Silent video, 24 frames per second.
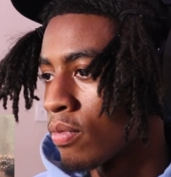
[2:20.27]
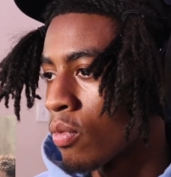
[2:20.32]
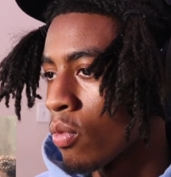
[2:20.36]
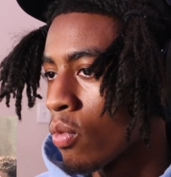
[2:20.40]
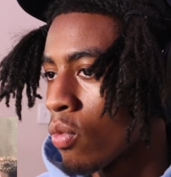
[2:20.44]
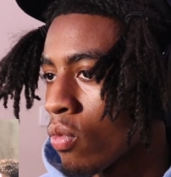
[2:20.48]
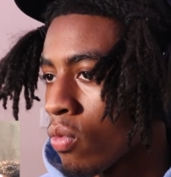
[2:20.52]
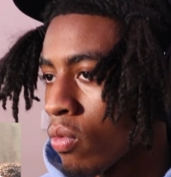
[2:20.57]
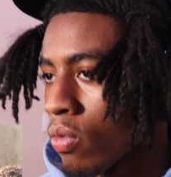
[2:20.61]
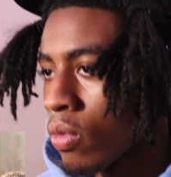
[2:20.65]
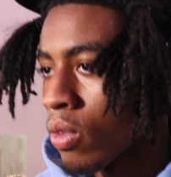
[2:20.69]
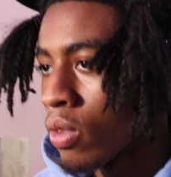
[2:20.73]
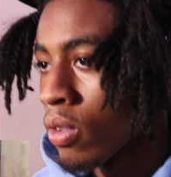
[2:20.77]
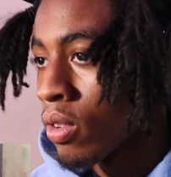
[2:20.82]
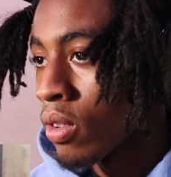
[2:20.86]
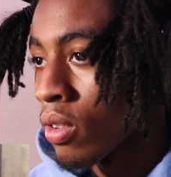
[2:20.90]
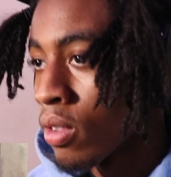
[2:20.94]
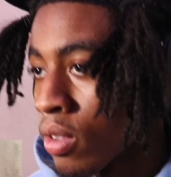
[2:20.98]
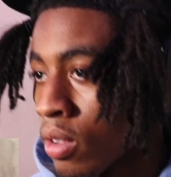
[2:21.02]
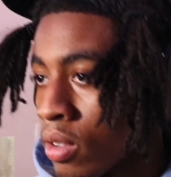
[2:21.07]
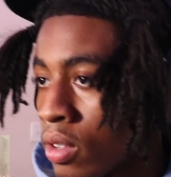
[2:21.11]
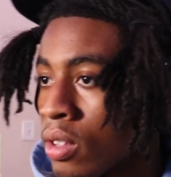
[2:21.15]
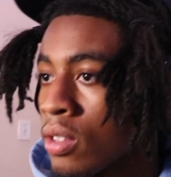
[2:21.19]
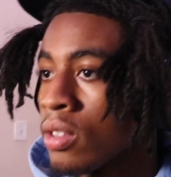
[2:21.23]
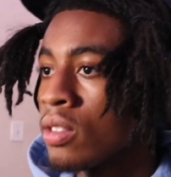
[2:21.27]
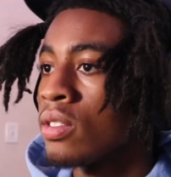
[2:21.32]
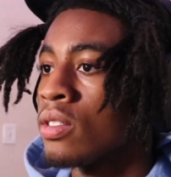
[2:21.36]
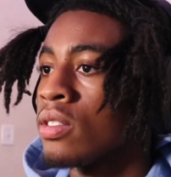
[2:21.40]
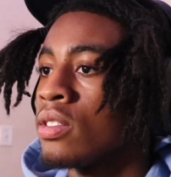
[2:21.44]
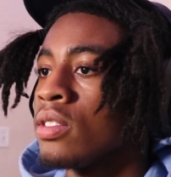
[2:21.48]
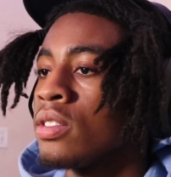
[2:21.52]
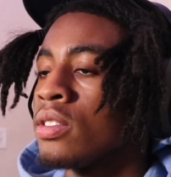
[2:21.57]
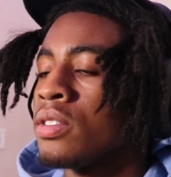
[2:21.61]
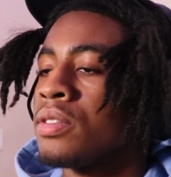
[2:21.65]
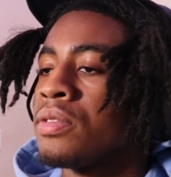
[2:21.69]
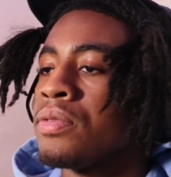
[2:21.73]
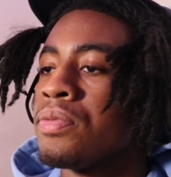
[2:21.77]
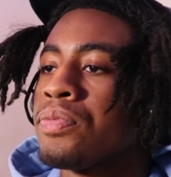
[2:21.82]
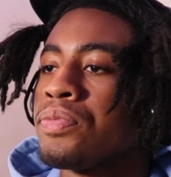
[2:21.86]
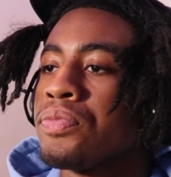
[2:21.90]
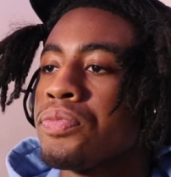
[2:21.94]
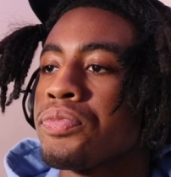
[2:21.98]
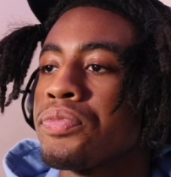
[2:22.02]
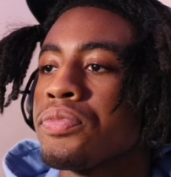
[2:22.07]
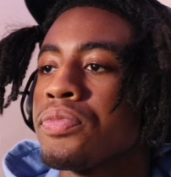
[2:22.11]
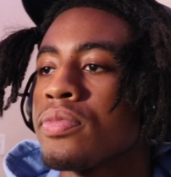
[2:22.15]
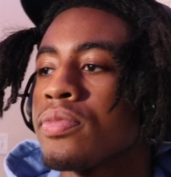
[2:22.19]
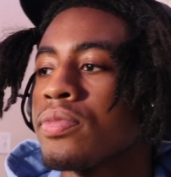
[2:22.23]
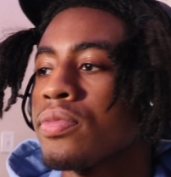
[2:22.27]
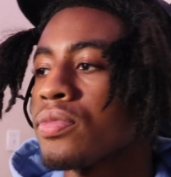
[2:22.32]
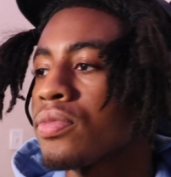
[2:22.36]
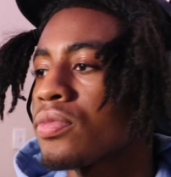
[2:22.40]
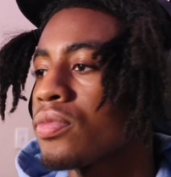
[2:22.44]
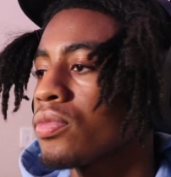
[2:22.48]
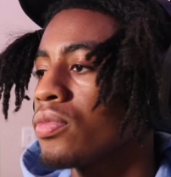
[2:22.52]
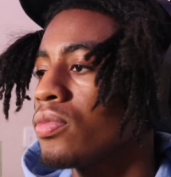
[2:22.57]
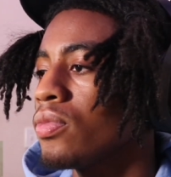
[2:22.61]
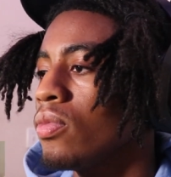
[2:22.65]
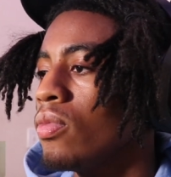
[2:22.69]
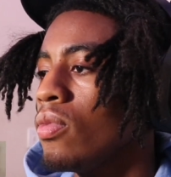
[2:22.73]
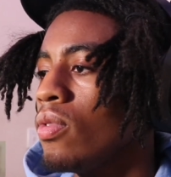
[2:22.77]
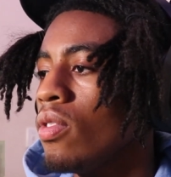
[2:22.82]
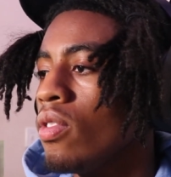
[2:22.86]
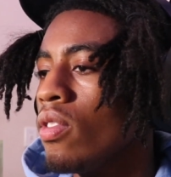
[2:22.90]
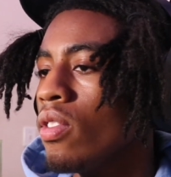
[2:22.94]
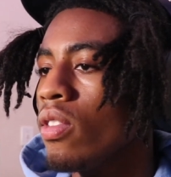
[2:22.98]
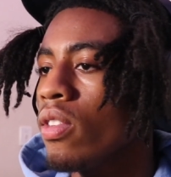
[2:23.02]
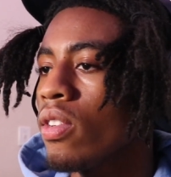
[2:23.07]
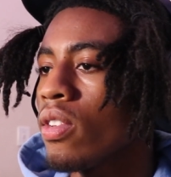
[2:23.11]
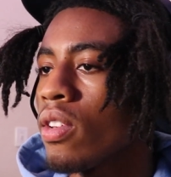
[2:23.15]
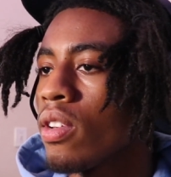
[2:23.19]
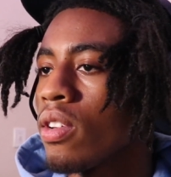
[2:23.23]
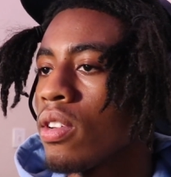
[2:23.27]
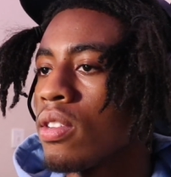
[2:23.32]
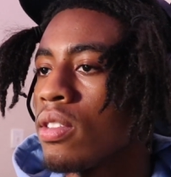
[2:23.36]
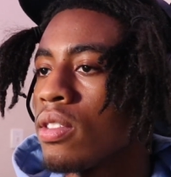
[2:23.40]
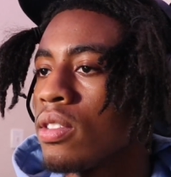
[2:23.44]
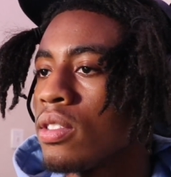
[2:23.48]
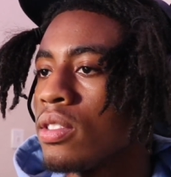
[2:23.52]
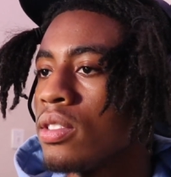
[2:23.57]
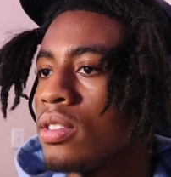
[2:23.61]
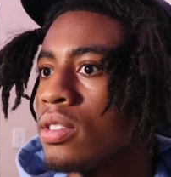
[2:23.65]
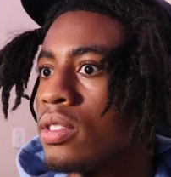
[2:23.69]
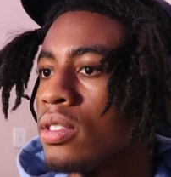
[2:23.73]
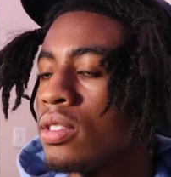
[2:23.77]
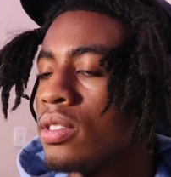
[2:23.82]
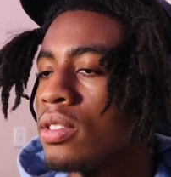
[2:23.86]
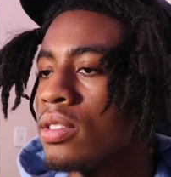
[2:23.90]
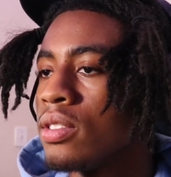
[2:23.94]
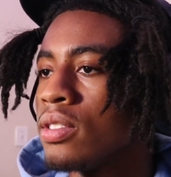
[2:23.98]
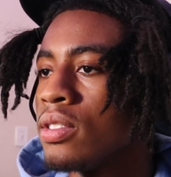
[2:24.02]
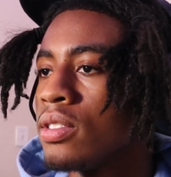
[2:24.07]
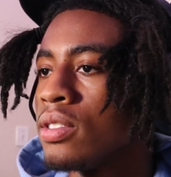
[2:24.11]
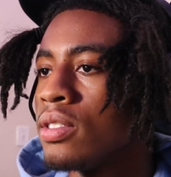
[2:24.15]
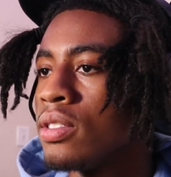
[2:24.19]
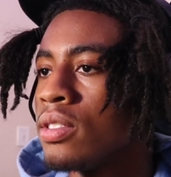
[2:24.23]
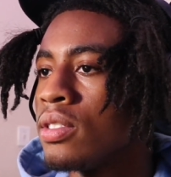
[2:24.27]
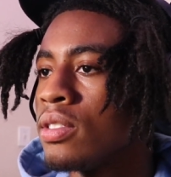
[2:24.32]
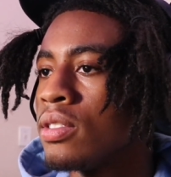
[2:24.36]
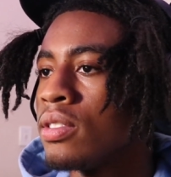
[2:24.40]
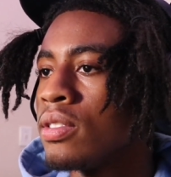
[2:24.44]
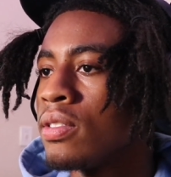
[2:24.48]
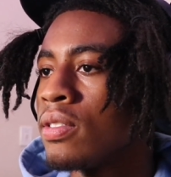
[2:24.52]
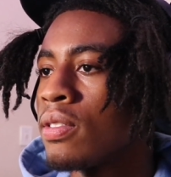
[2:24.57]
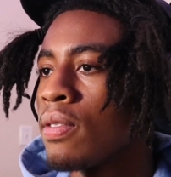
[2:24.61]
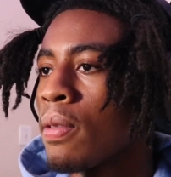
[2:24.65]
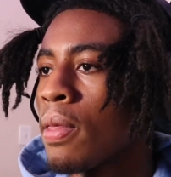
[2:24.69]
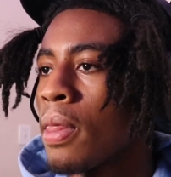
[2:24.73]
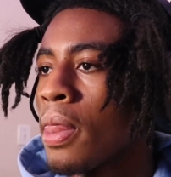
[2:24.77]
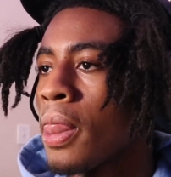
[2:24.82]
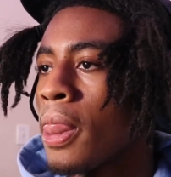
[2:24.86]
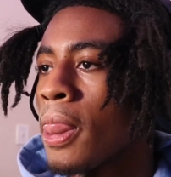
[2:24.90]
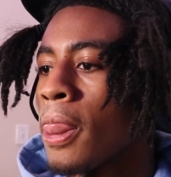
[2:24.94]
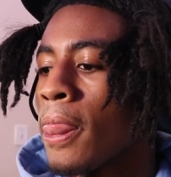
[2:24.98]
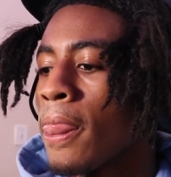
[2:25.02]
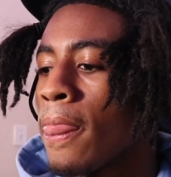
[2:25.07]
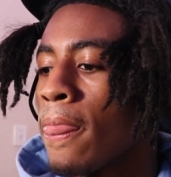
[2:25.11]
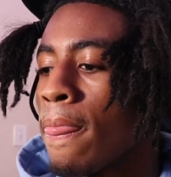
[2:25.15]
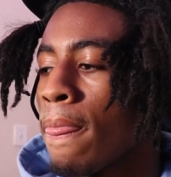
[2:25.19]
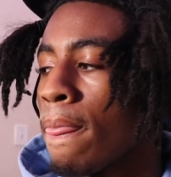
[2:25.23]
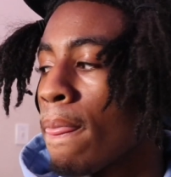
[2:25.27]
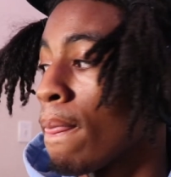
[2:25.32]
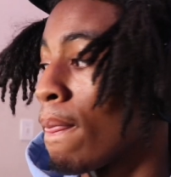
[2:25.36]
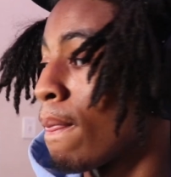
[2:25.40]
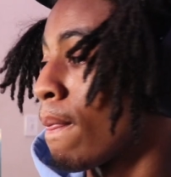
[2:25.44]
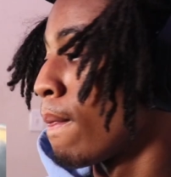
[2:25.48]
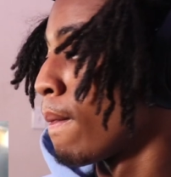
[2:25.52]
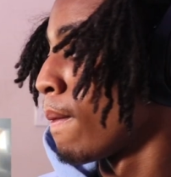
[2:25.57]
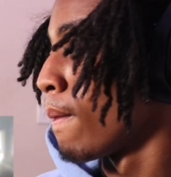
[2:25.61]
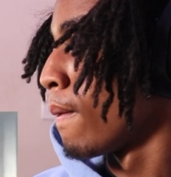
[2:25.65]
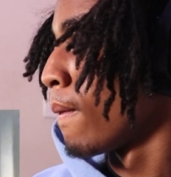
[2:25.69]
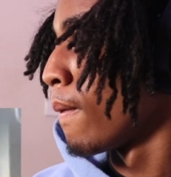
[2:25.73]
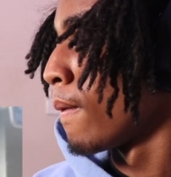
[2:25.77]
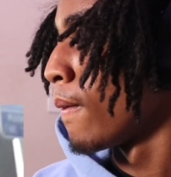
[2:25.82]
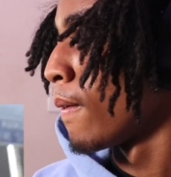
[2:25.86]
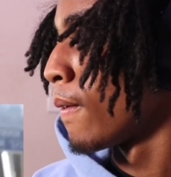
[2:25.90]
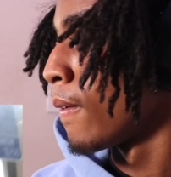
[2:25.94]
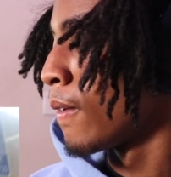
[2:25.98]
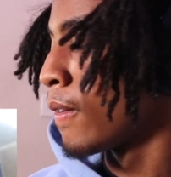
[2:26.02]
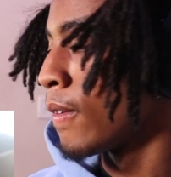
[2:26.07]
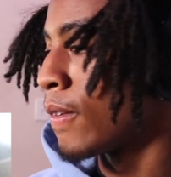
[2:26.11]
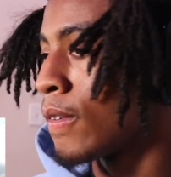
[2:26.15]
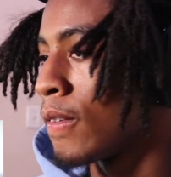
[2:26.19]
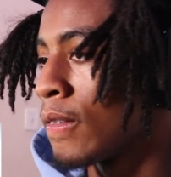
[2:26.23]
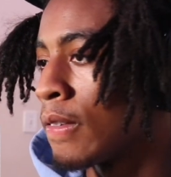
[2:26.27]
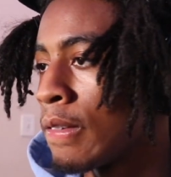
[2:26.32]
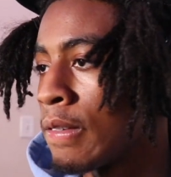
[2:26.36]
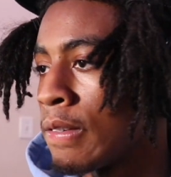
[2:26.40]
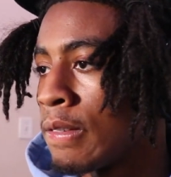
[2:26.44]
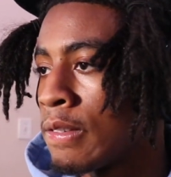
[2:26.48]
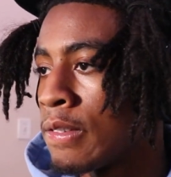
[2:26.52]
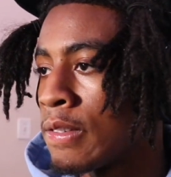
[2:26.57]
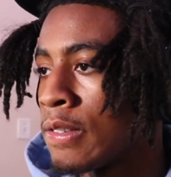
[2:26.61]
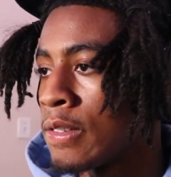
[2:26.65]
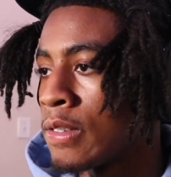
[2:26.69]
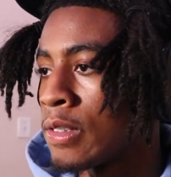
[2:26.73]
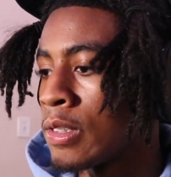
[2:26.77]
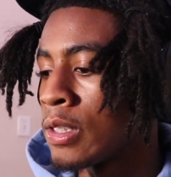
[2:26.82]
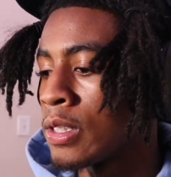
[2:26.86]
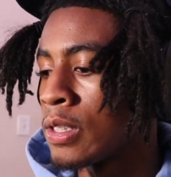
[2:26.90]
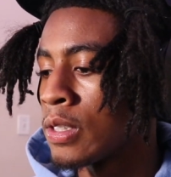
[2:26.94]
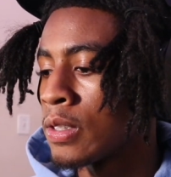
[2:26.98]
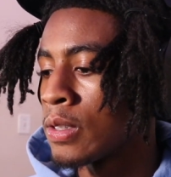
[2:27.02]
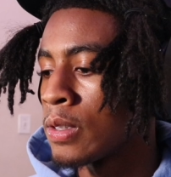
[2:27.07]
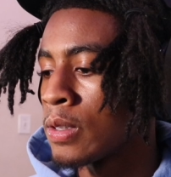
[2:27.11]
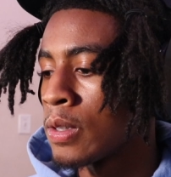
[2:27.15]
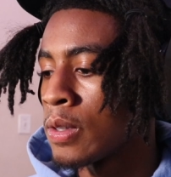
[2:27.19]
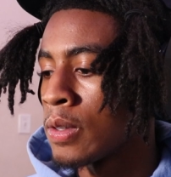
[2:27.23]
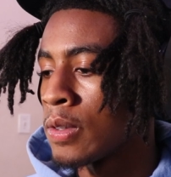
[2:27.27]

We got many people call me on 1v1, bro. You watch my videos, bro. We at McDonald's, bro. Uh, yeah.